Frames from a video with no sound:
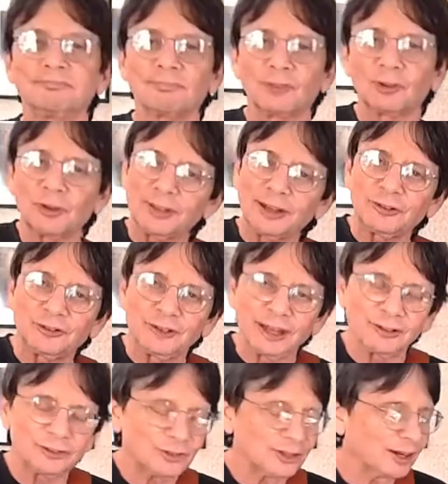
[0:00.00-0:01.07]
So that's
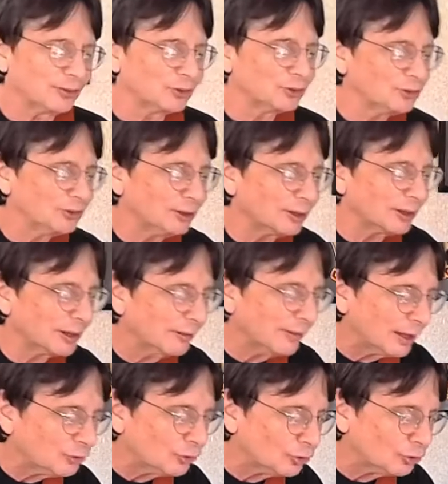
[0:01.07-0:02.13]
Dancing on the Ceiling, and
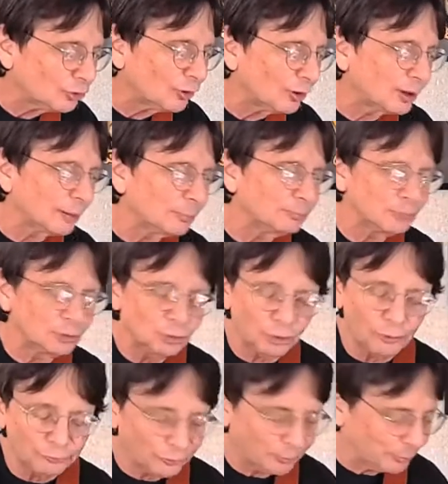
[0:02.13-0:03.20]
that's a song I'm
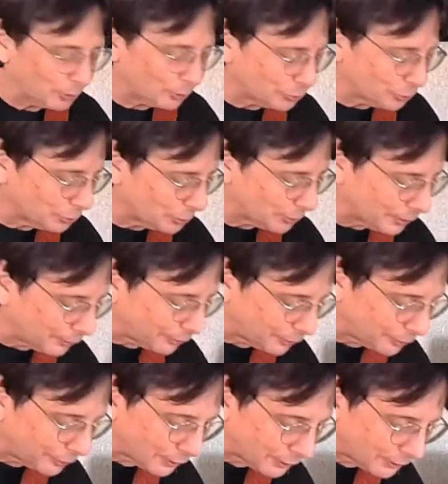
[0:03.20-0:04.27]
so familiar
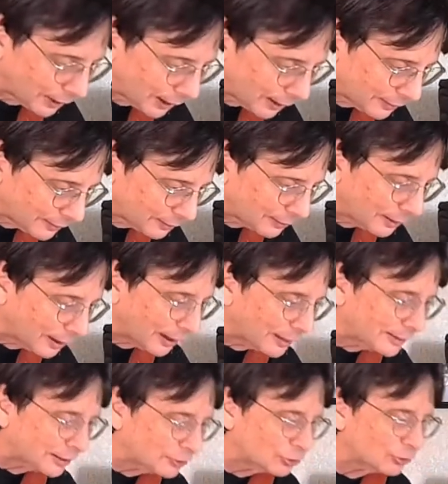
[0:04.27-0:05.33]
with that I
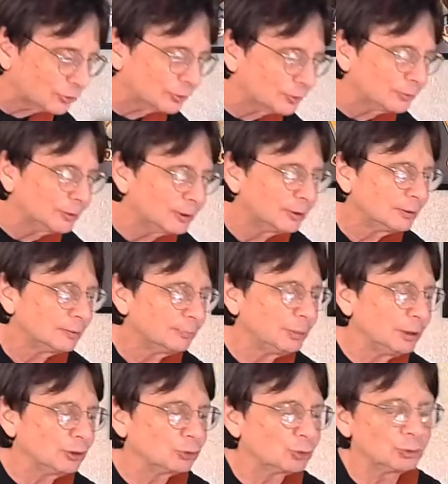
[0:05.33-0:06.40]
get to
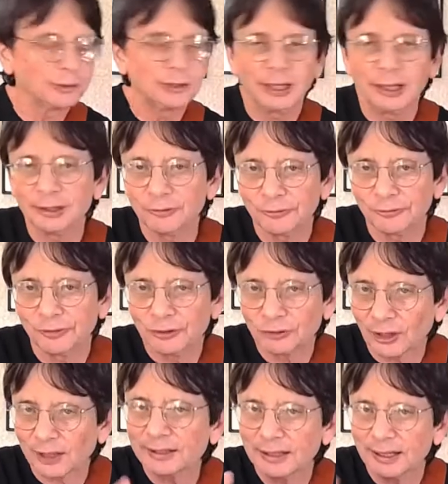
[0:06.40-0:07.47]
be as creative
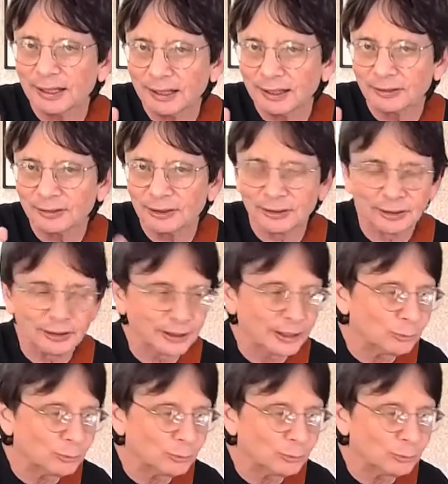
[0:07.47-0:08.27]
as I can in it.